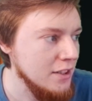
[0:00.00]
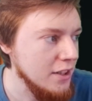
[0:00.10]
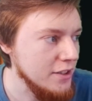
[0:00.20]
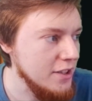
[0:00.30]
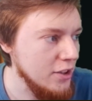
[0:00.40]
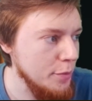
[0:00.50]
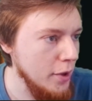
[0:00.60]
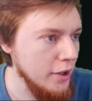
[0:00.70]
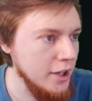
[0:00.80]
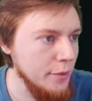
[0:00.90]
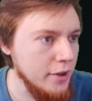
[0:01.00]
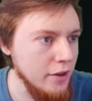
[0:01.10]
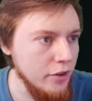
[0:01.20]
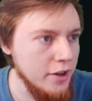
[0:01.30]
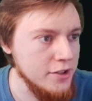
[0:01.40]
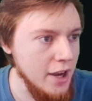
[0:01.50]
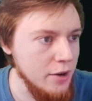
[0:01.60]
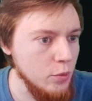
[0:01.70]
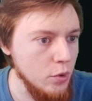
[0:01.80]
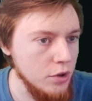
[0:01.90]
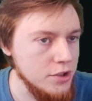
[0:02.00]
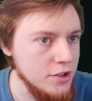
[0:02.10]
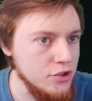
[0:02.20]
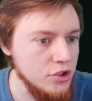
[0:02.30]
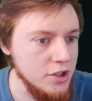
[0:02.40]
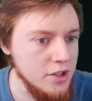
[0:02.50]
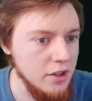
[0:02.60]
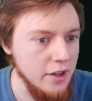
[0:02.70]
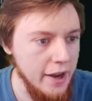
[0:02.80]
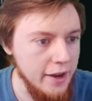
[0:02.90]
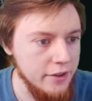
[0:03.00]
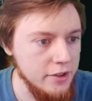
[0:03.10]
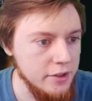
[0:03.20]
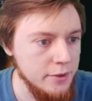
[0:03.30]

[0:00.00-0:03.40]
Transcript: Let's take the Bolligid Recovery, because at worst, it's just a land.